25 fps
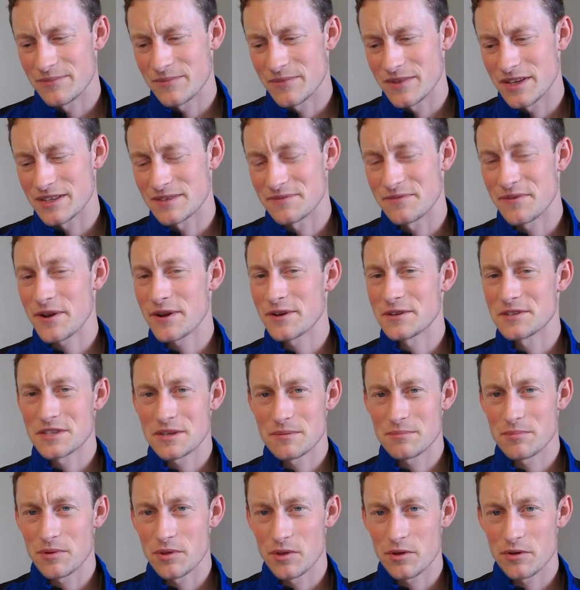It's very
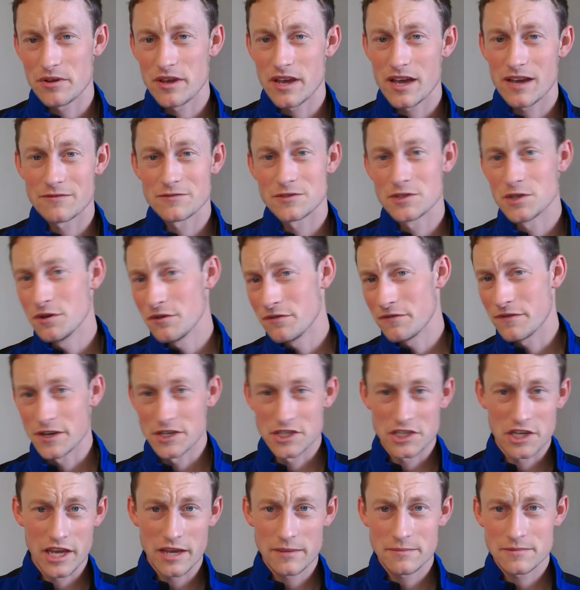simple though. You have 2
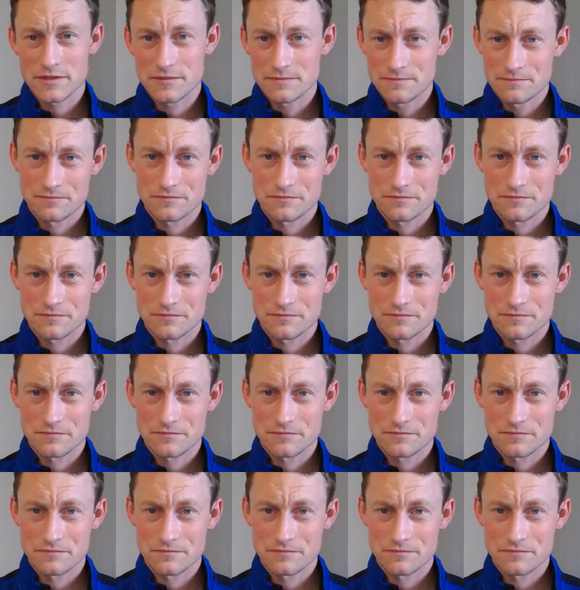fish tapes